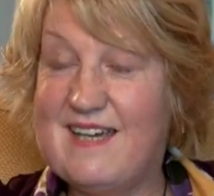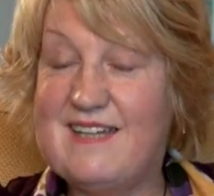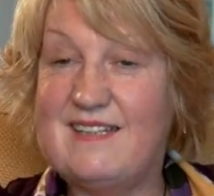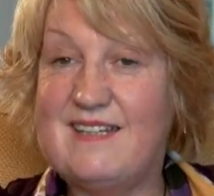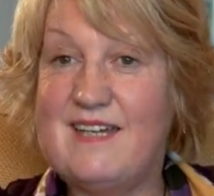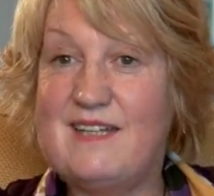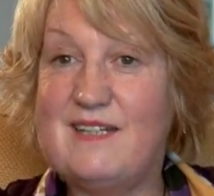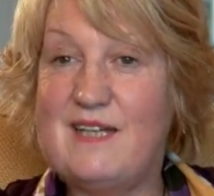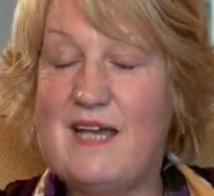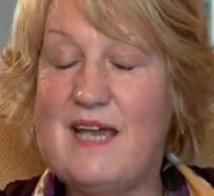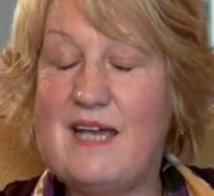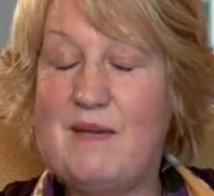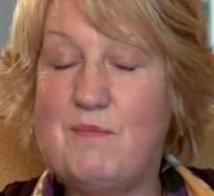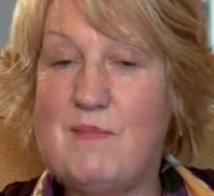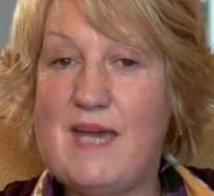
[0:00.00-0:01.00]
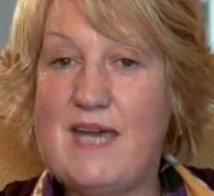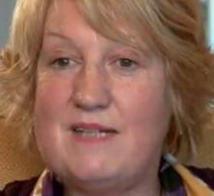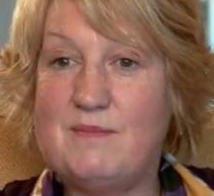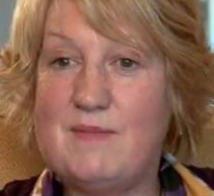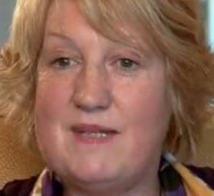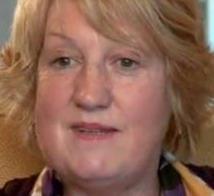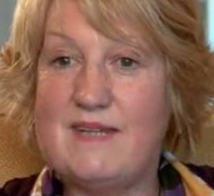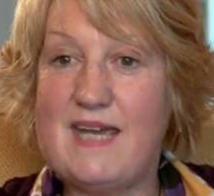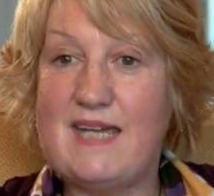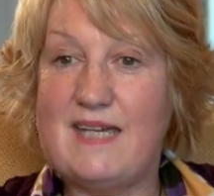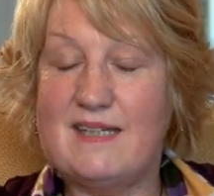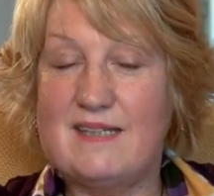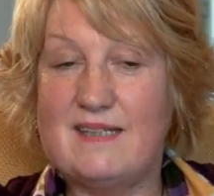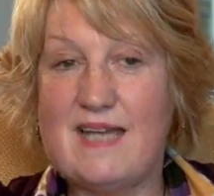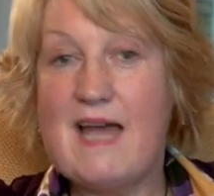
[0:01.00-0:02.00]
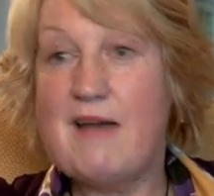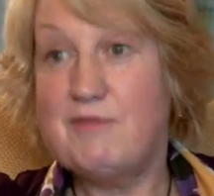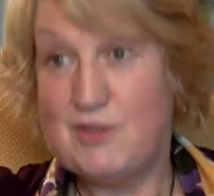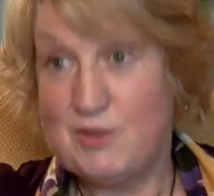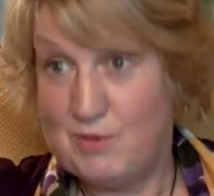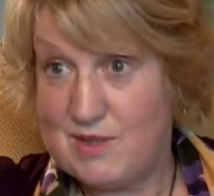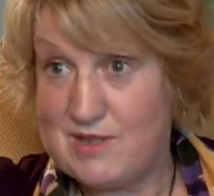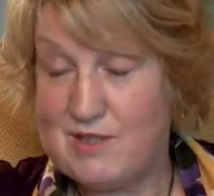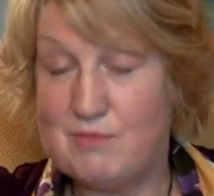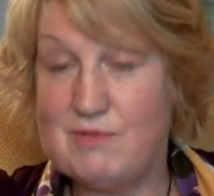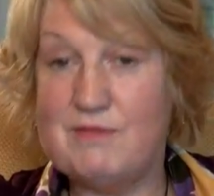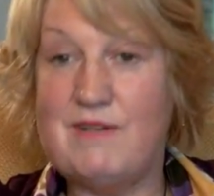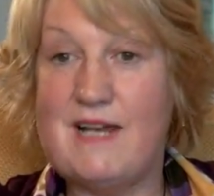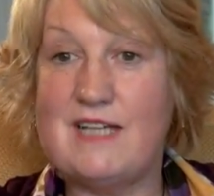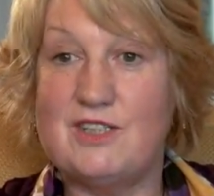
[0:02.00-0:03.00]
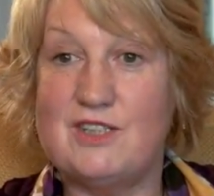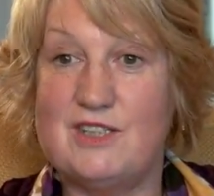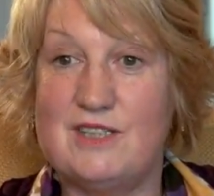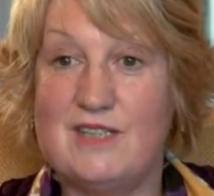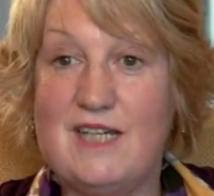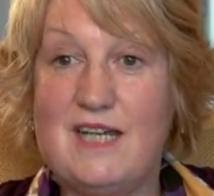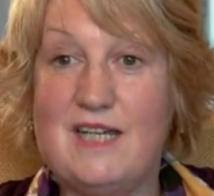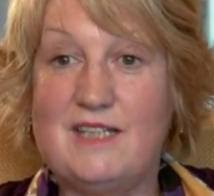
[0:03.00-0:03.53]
And it made me think afterwards, on reflection,